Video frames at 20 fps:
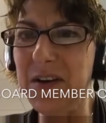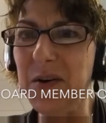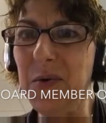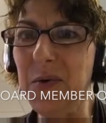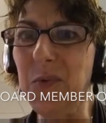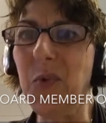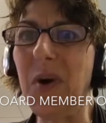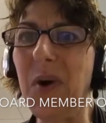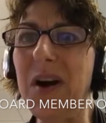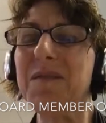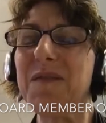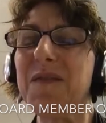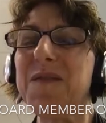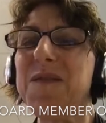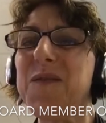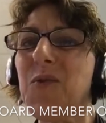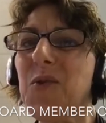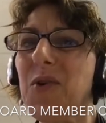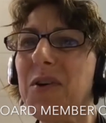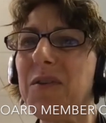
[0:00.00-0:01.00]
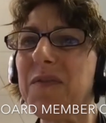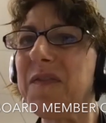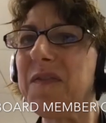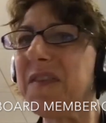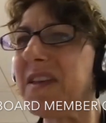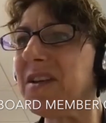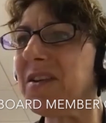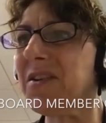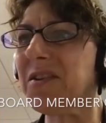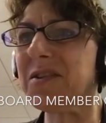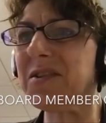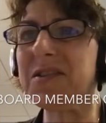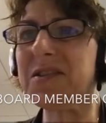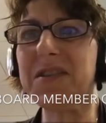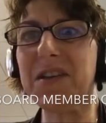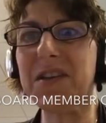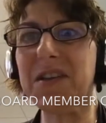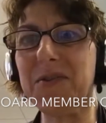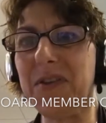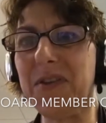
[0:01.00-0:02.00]
what 4 fields
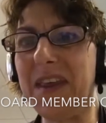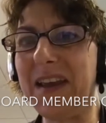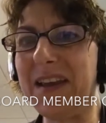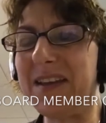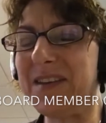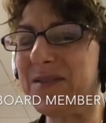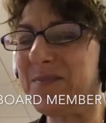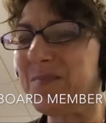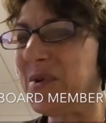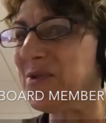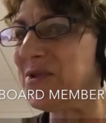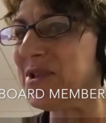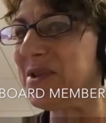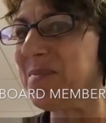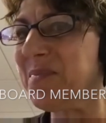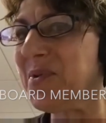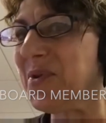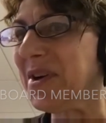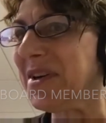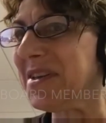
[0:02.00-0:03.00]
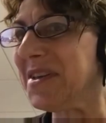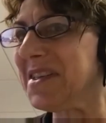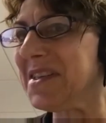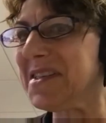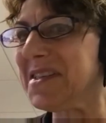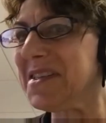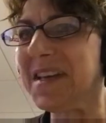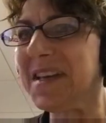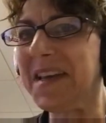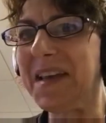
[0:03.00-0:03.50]
do you think is most important to see?